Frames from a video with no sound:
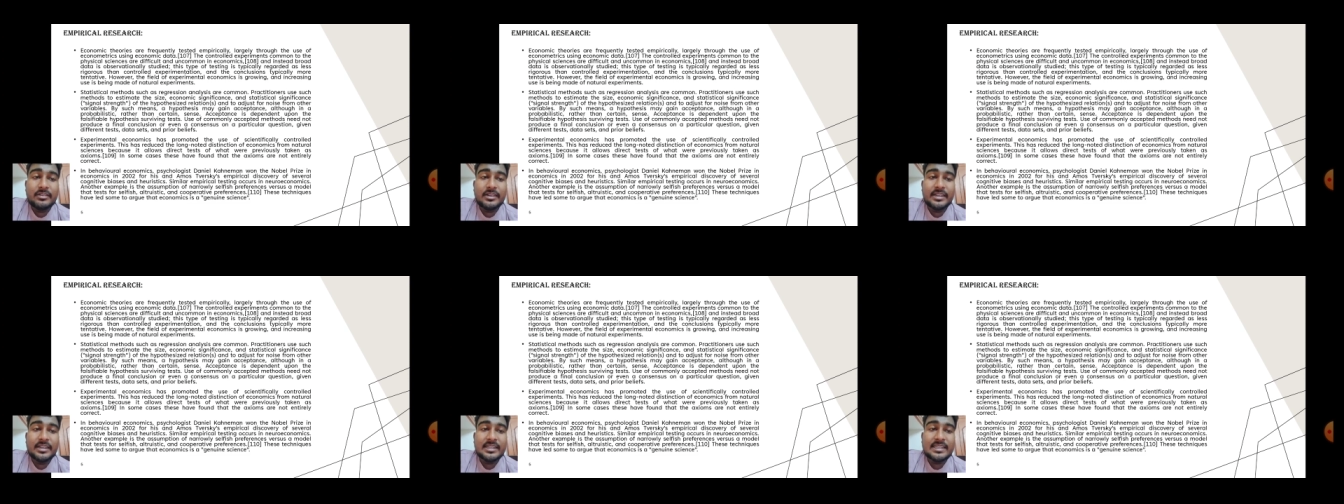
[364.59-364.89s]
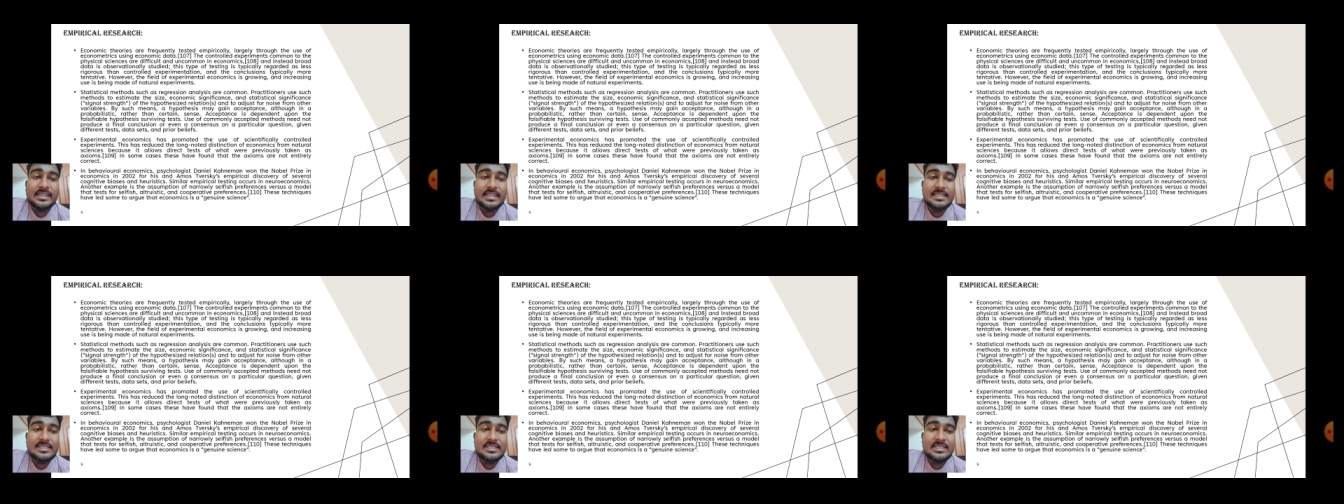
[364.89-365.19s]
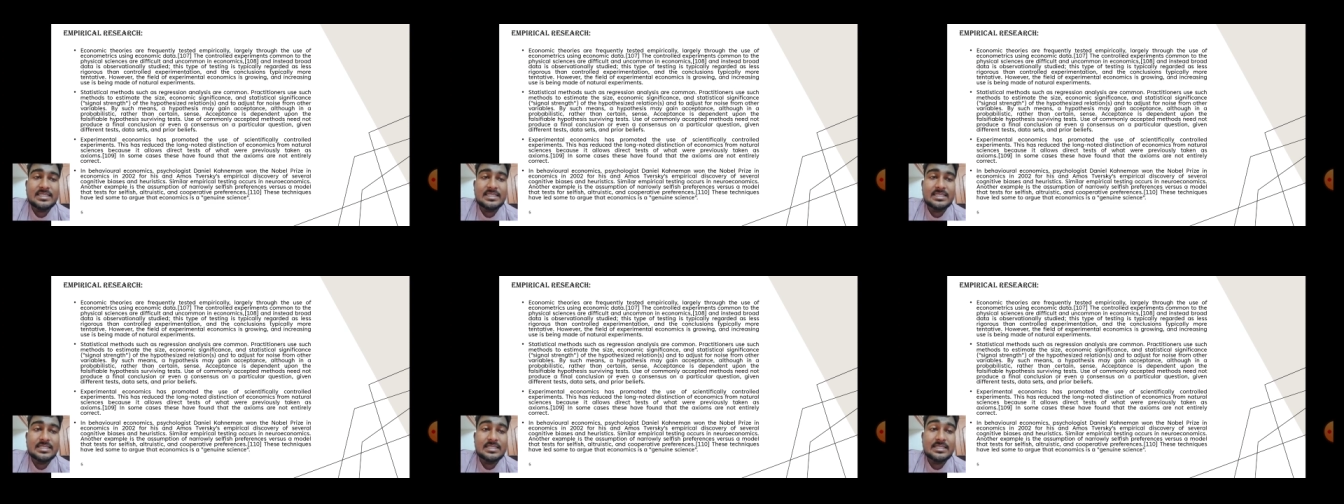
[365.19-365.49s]

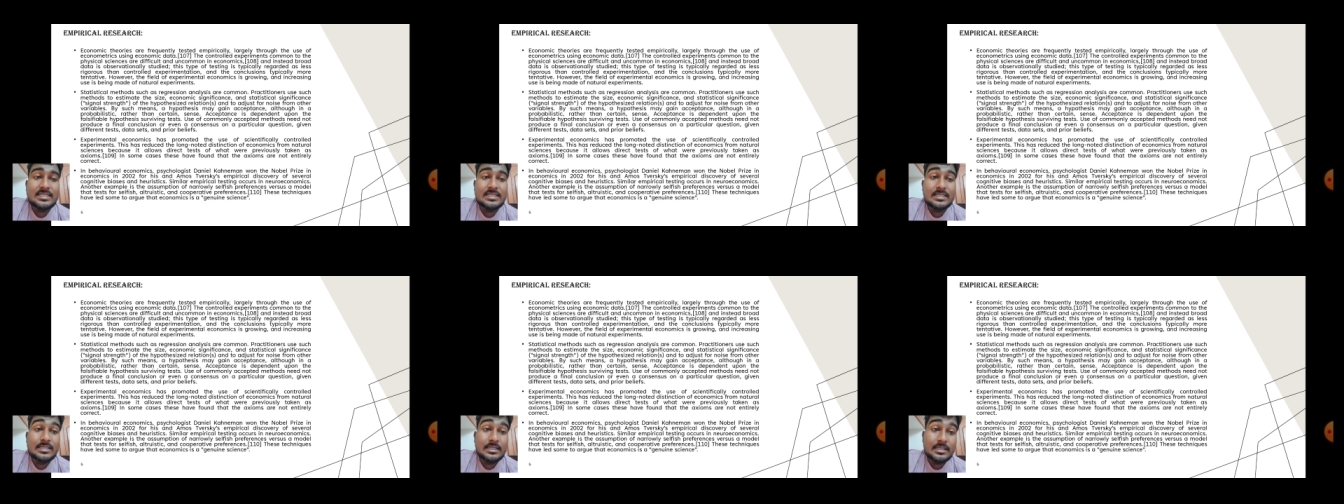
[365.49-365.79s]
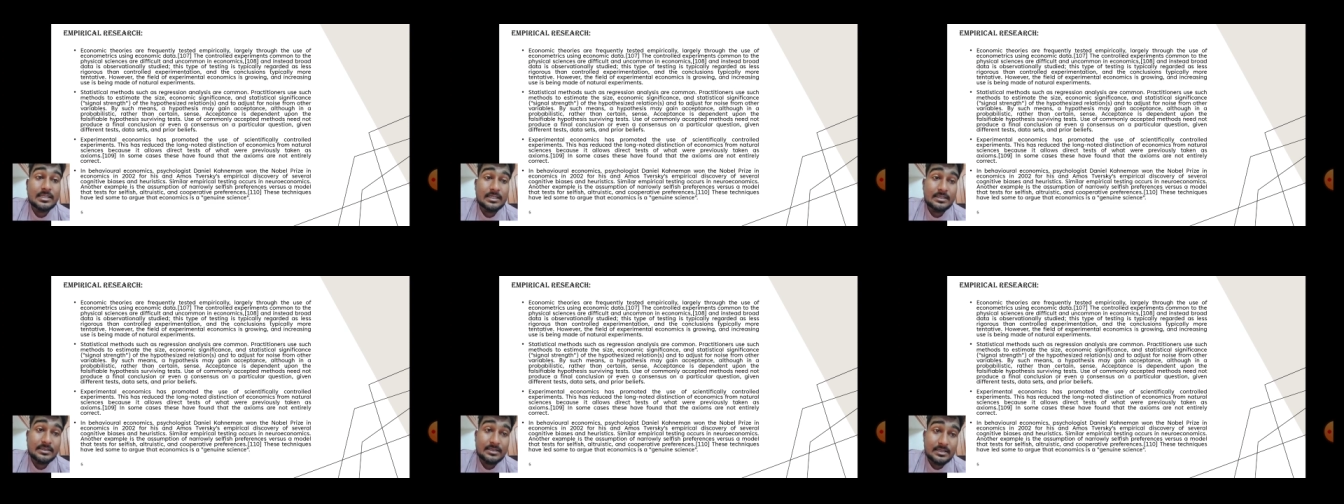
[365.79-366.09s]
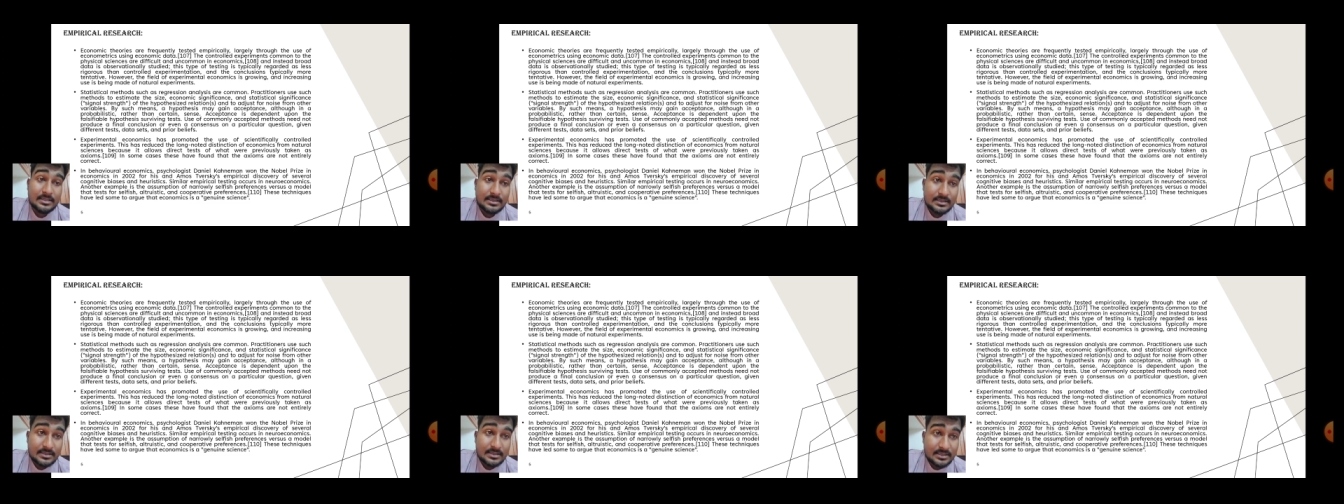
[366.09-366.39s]

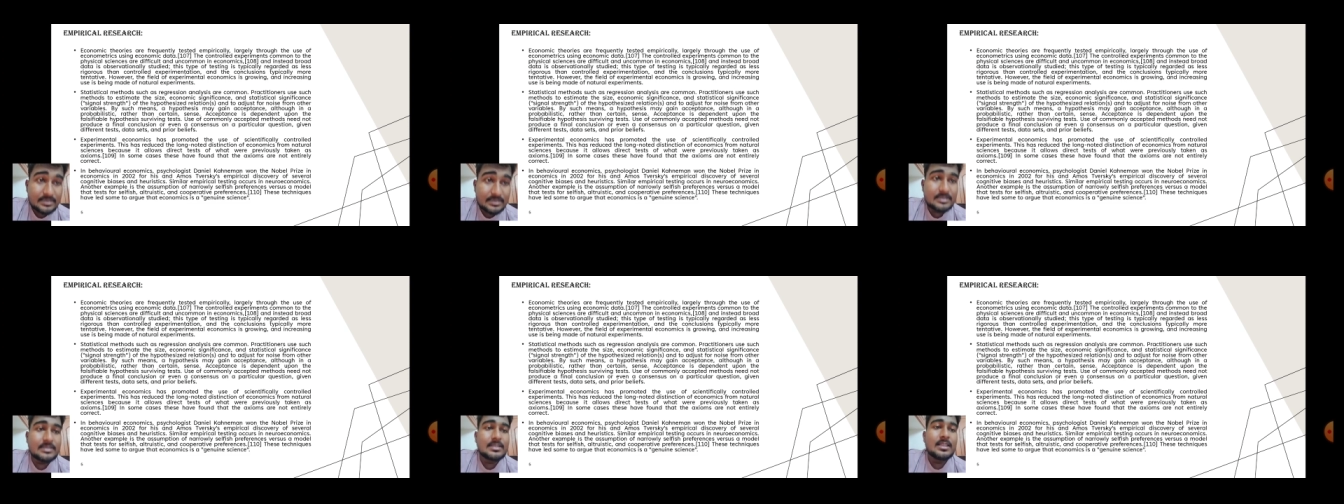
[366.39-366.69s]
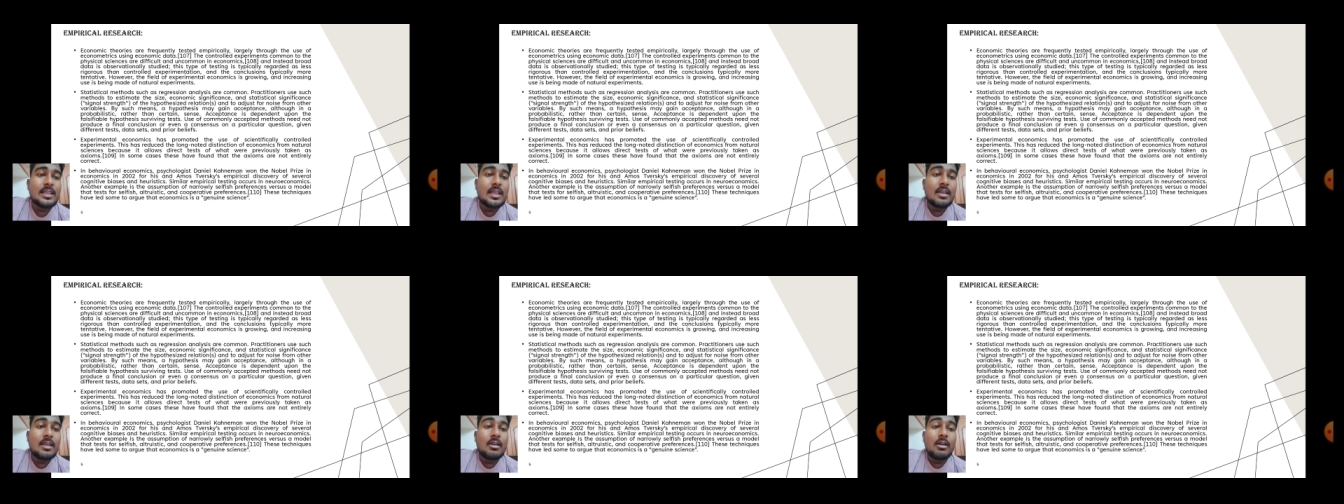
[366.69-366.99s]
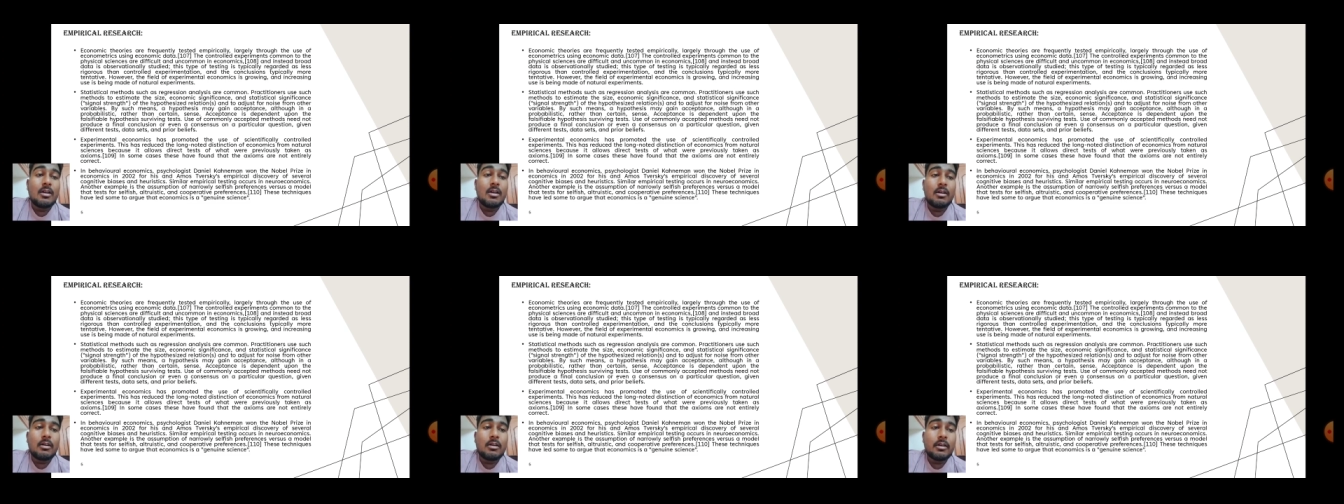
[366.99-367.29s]
consensus
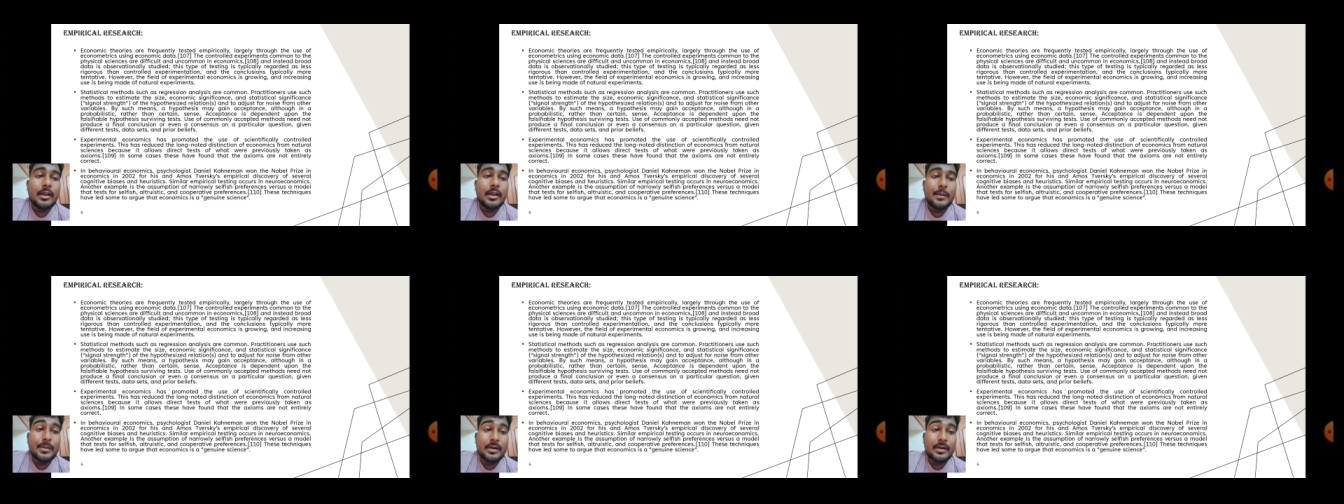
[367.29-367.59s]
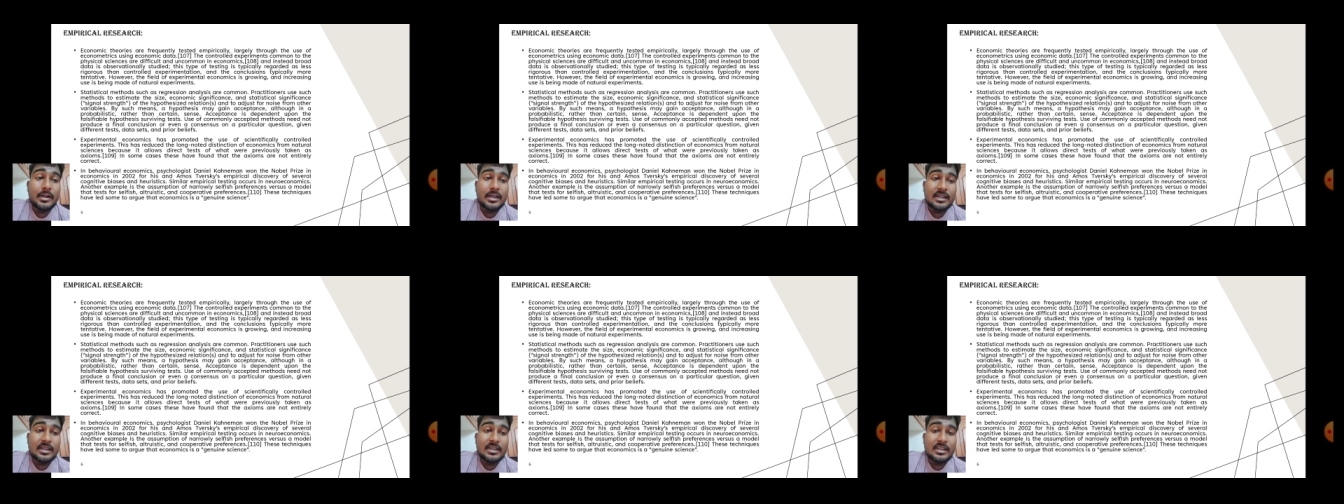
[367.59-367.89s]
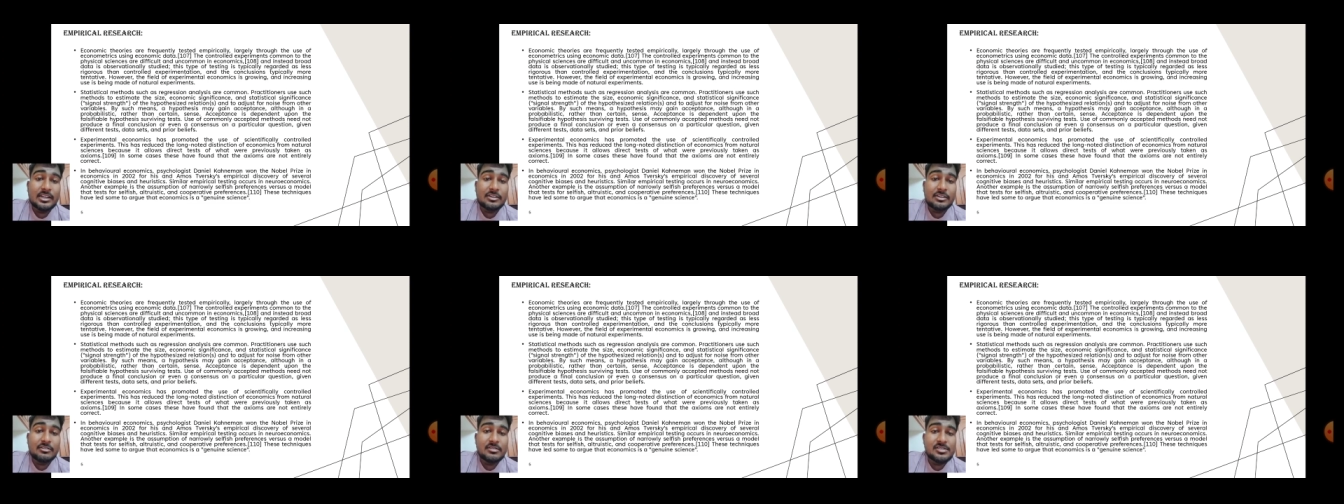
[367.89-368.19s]
on a particular
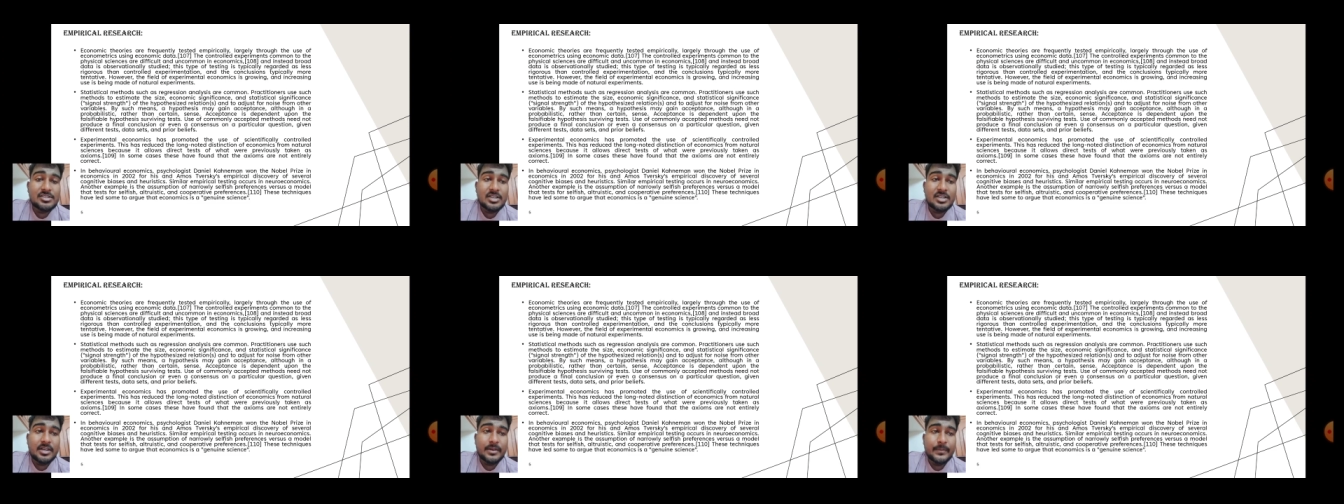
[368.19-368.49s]
question